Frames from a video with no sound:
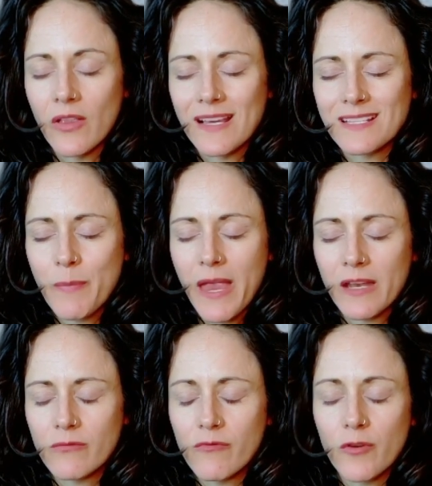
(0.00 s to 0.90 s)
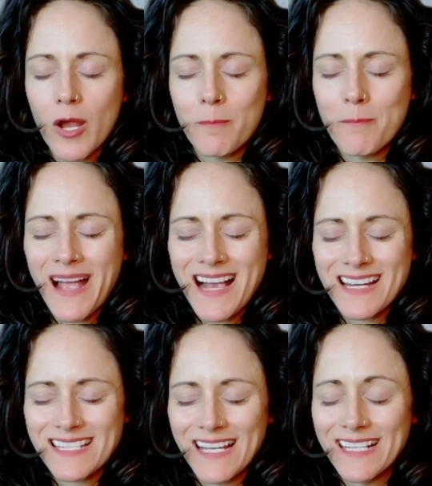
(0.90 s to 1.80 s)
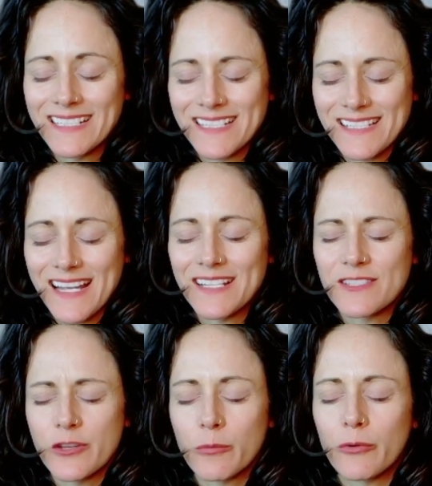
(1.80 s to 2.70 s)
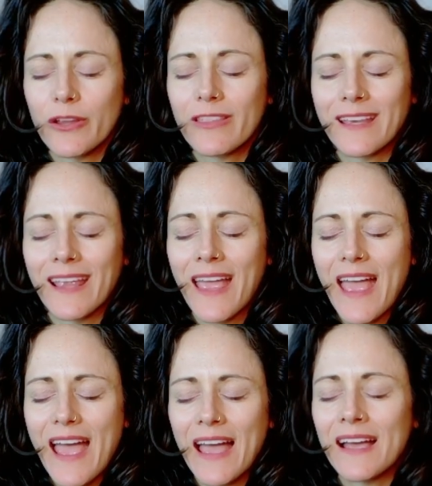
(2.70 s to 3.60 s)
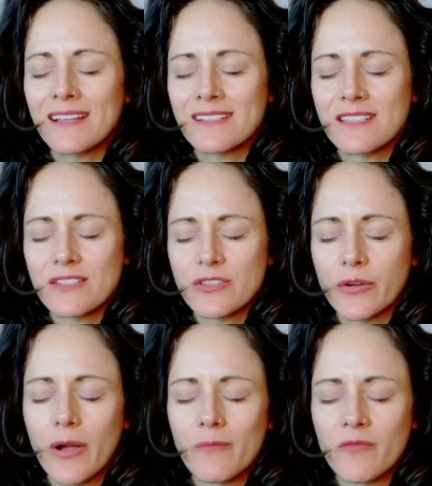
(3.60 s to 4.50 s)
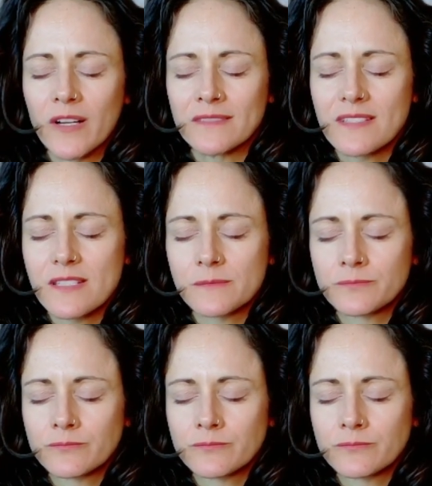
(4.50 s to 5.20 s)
expand front, back, side to side, so your breathing has circumference.